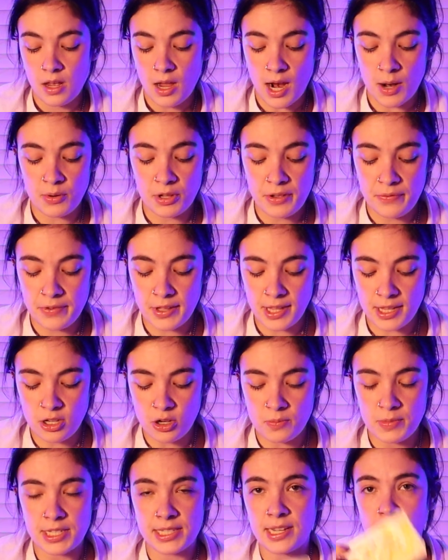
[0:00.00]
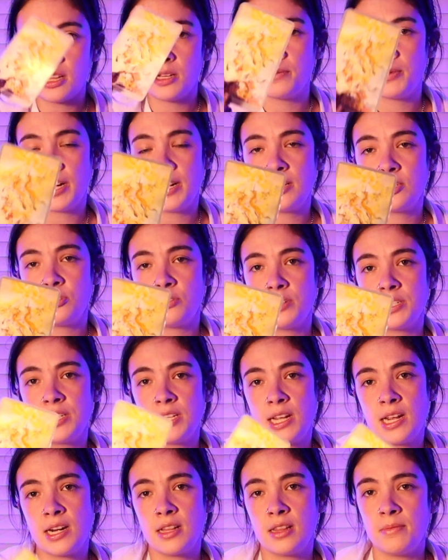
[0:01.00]
I really feel like you'll be celebrating towards
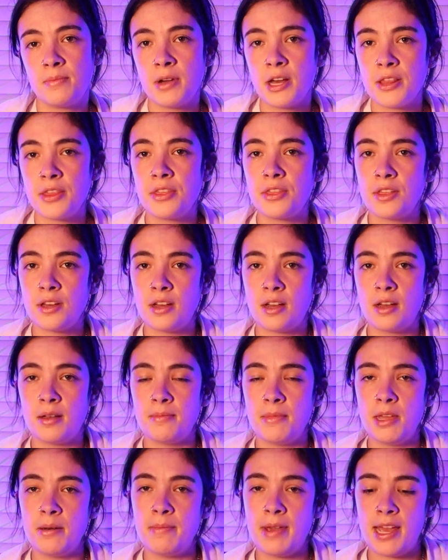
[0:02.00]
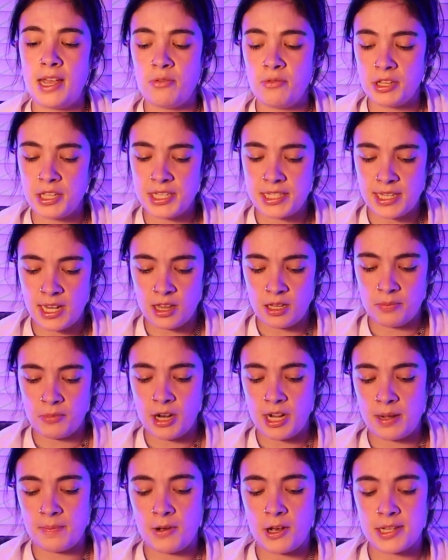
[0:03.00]
the end of the month in May, really
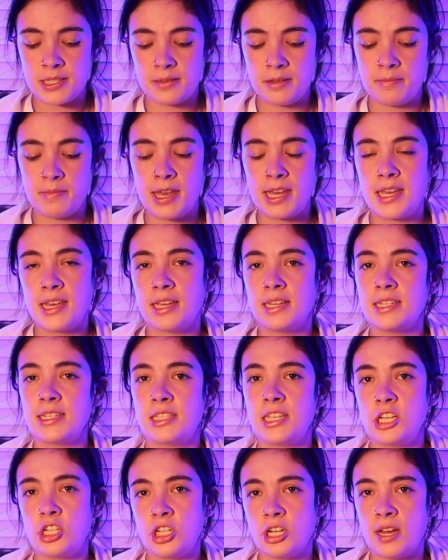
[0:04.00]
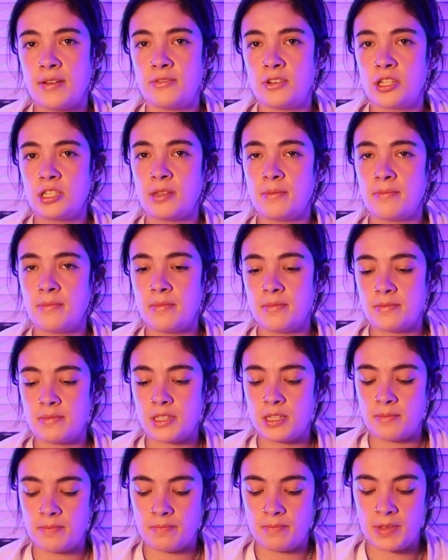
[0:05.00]
celebrating, possibly making a decision after some
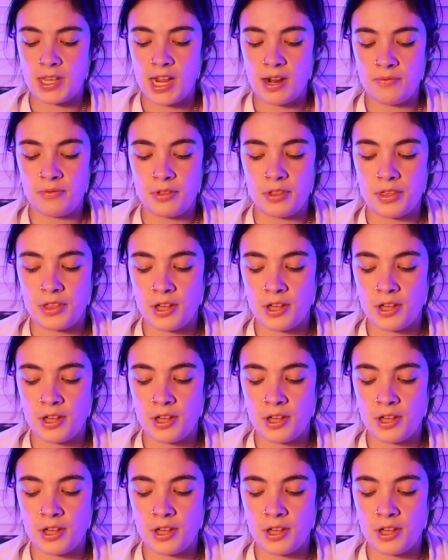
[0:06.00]
careful